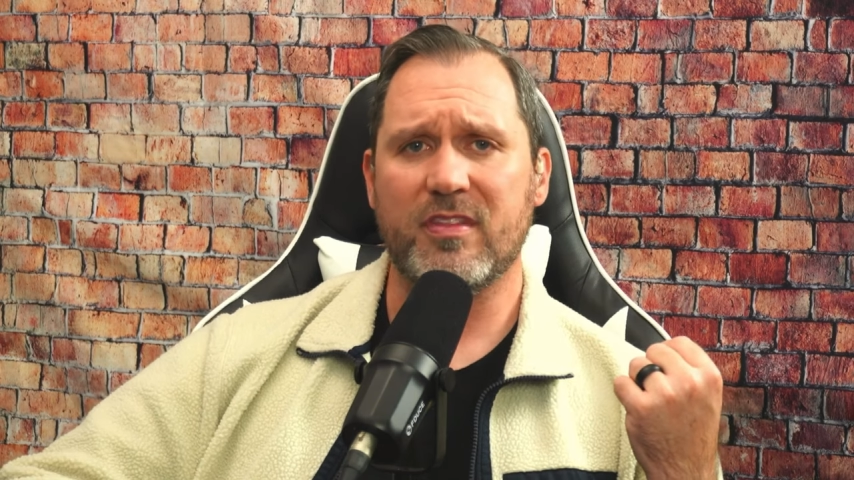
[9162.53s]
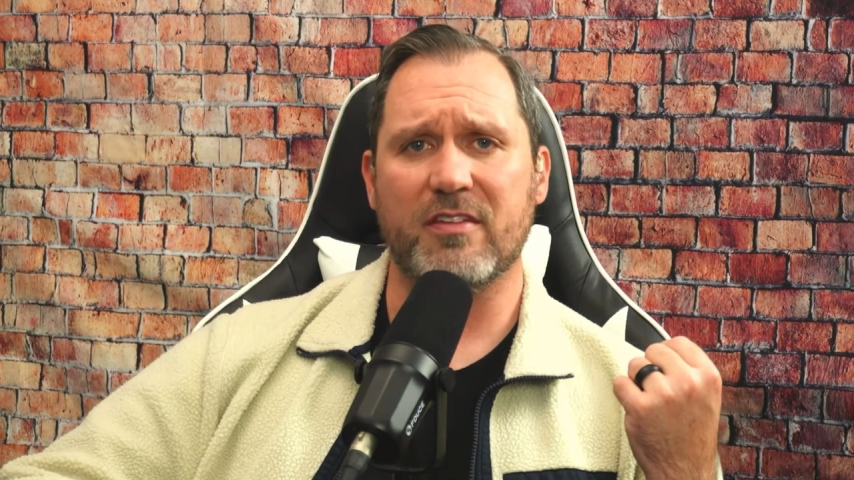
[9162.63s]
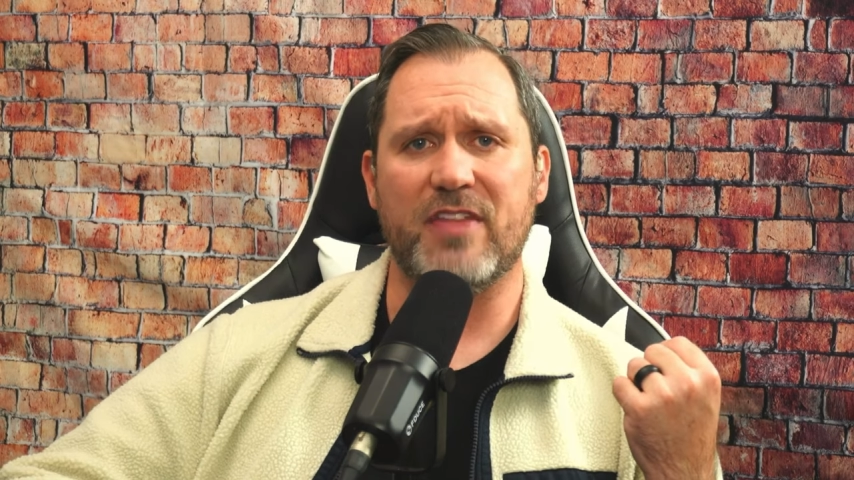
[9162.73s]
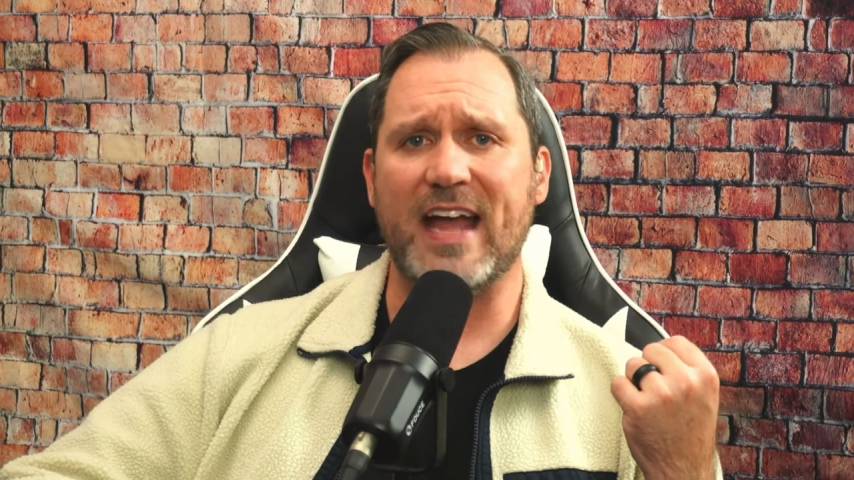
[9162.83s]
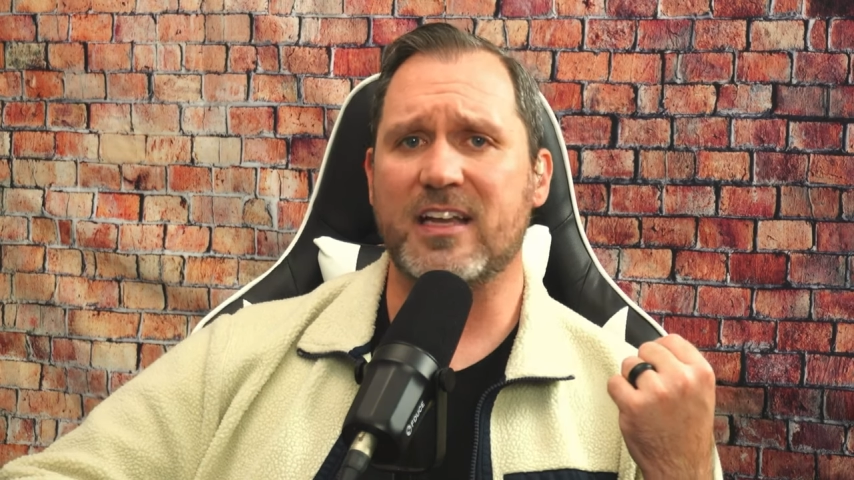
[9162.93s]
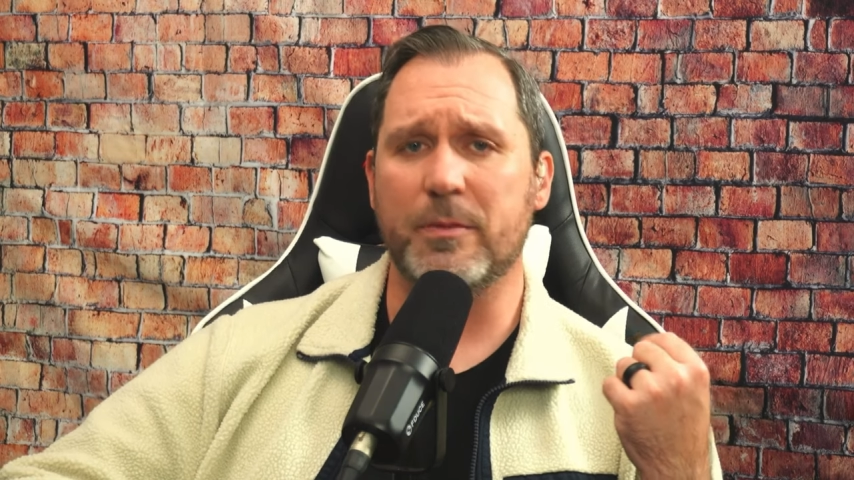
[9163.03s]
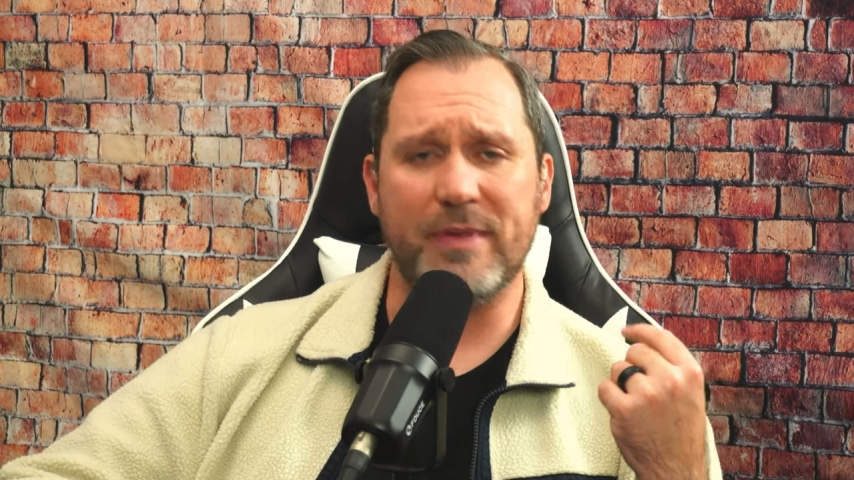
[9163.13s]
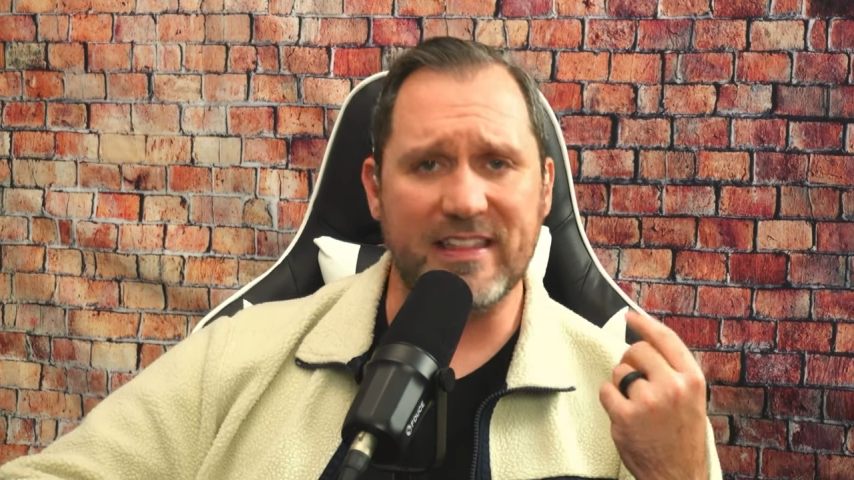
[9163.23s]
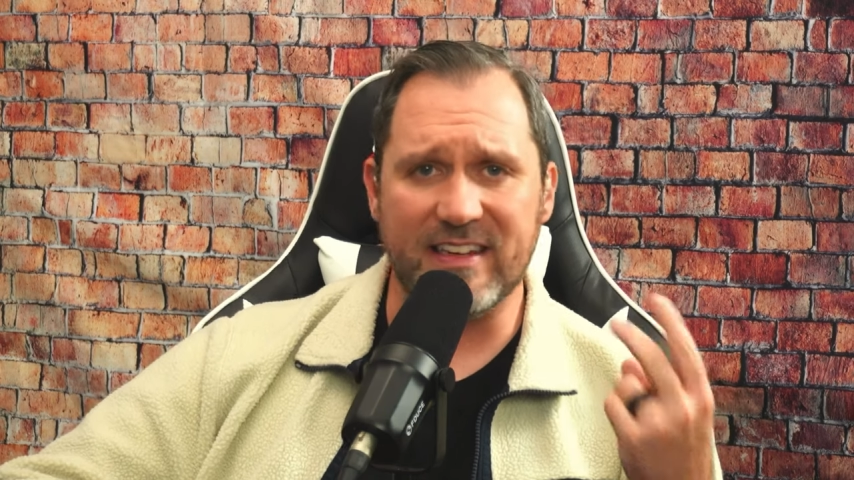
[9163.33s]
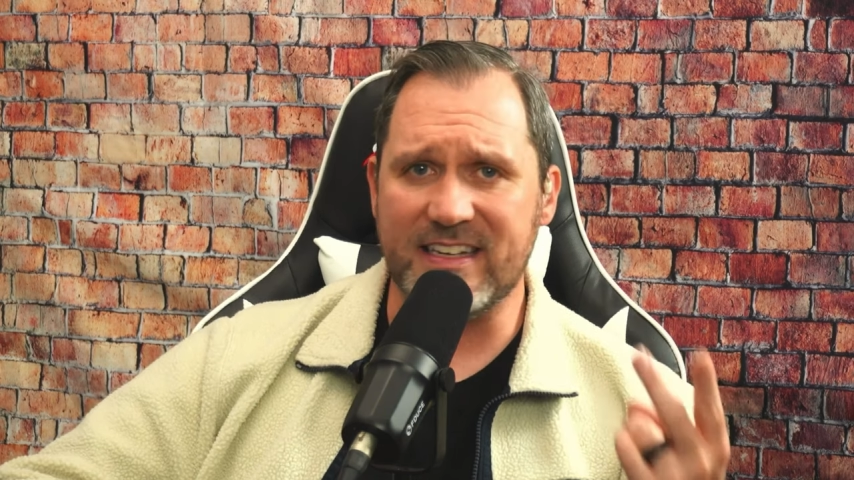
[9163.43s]
That could
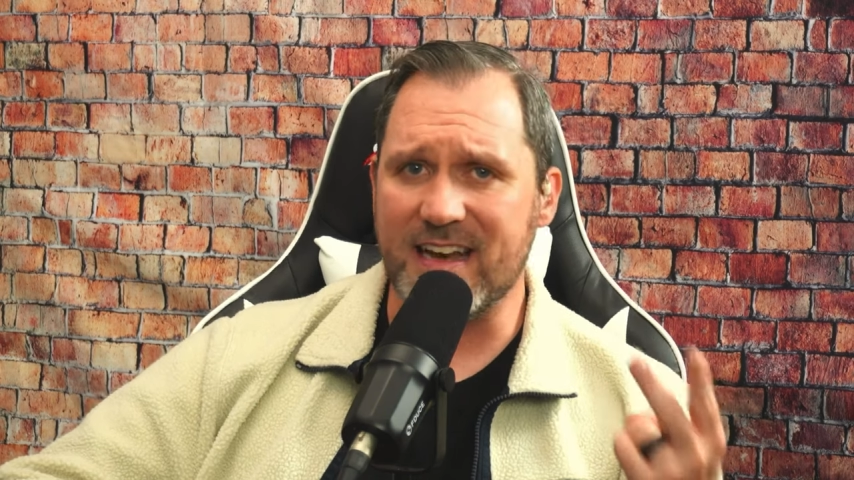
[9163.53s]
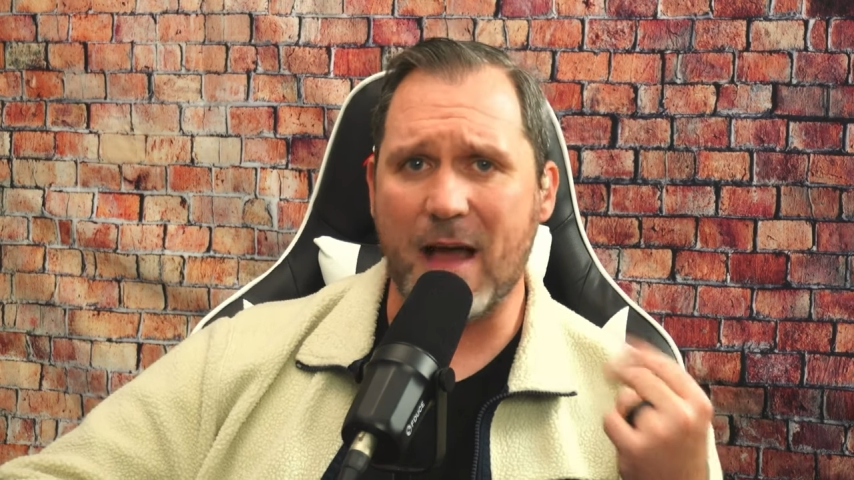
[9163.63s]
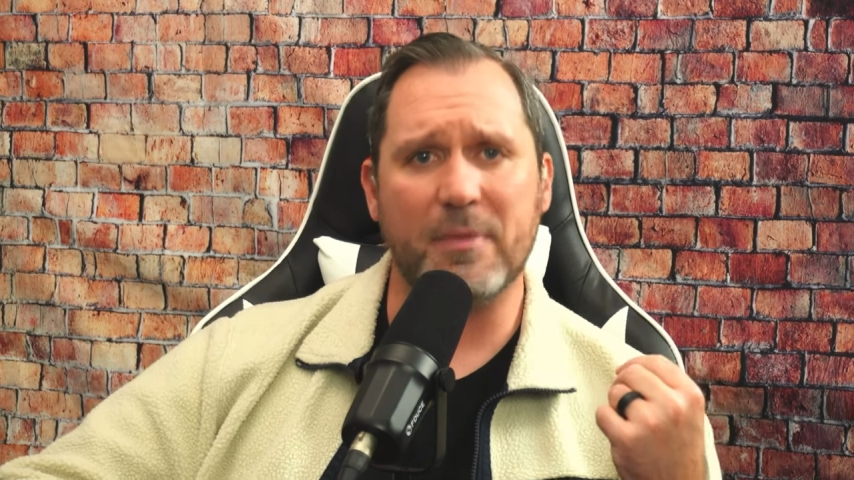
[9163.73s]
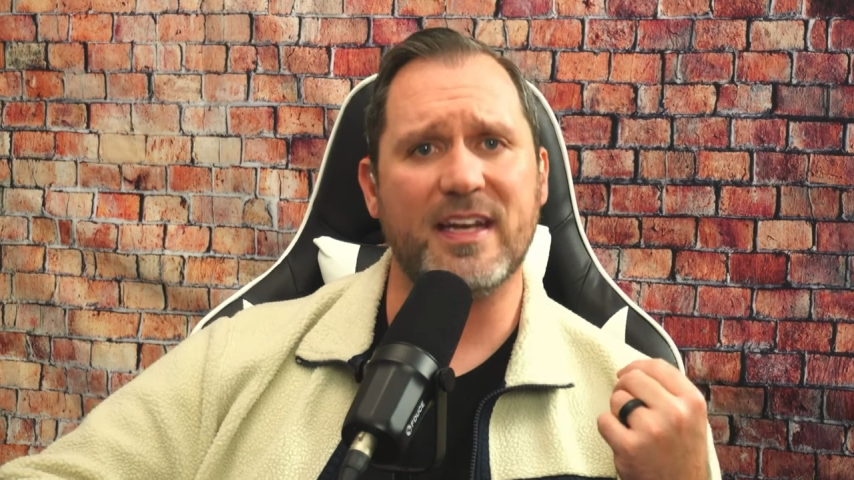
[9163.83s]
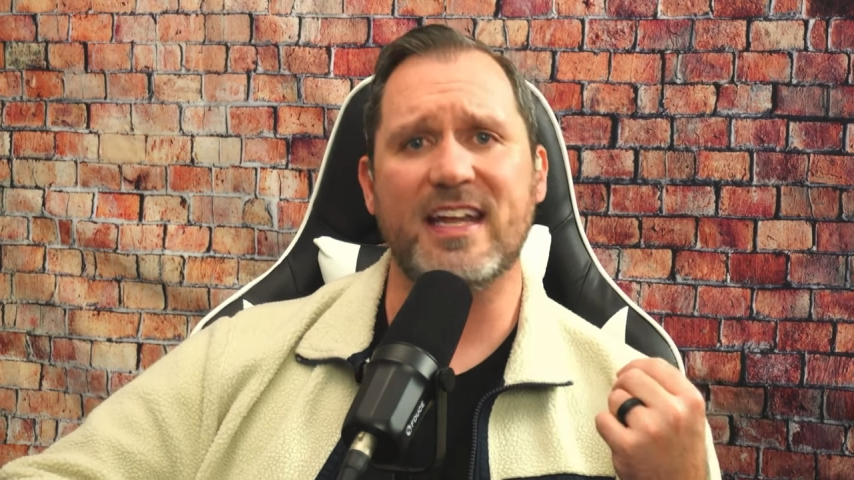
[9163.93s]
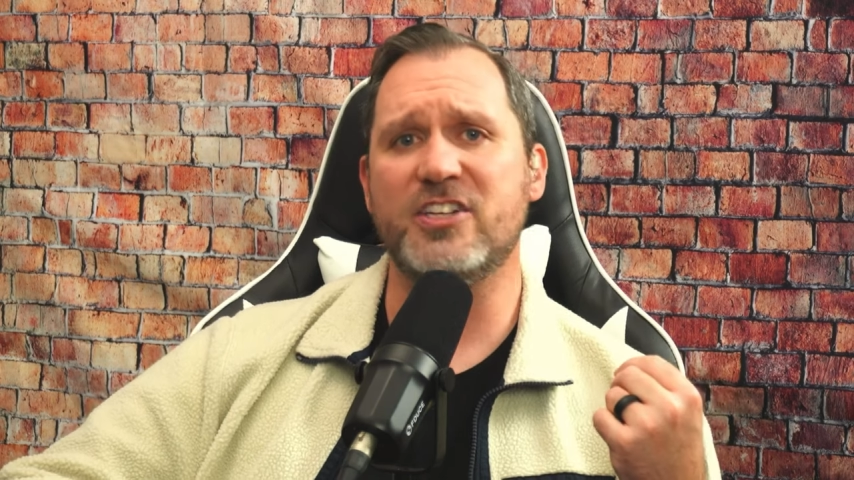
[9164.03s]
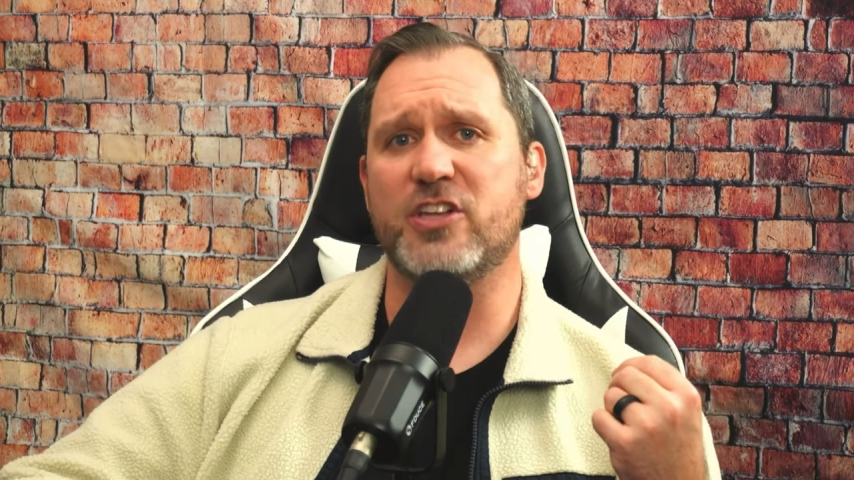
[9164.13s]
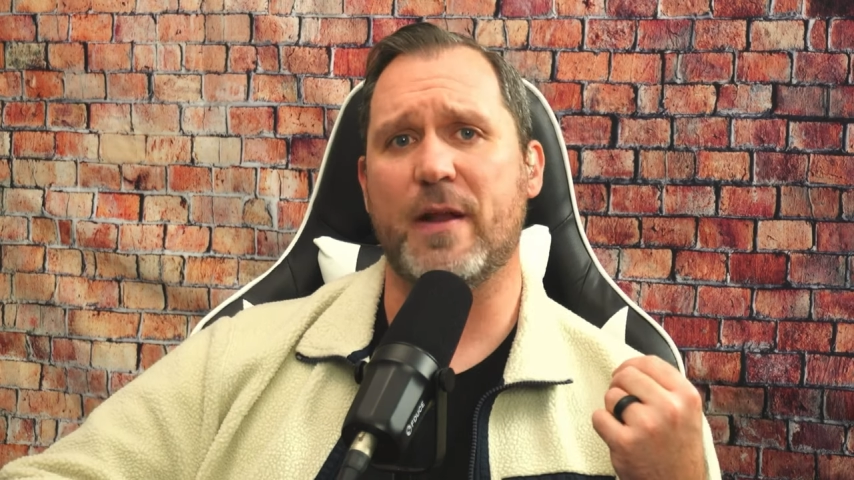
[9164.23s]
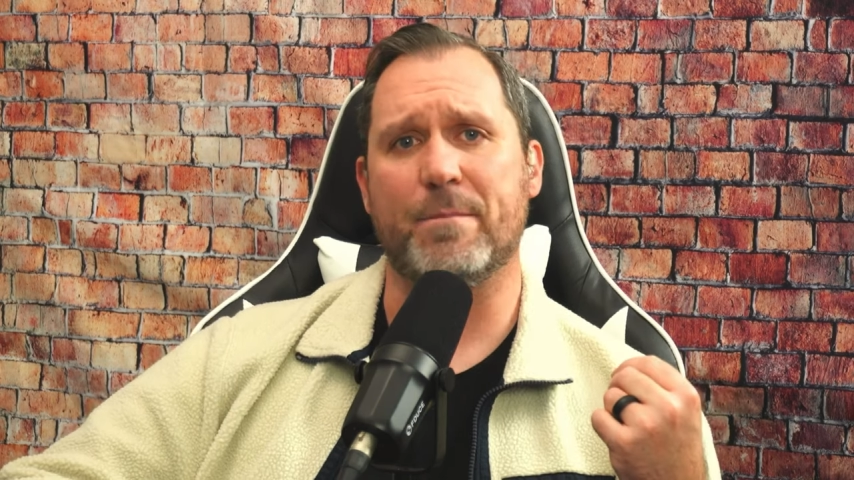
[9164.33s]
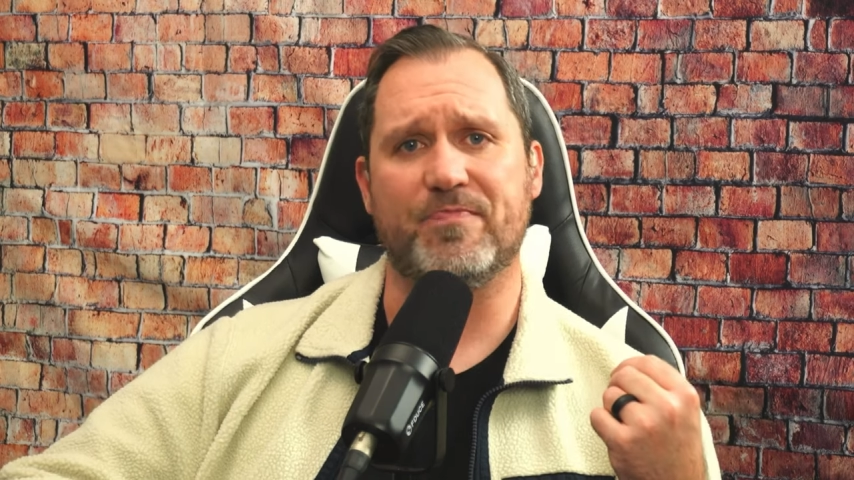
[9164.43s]
be the denomination.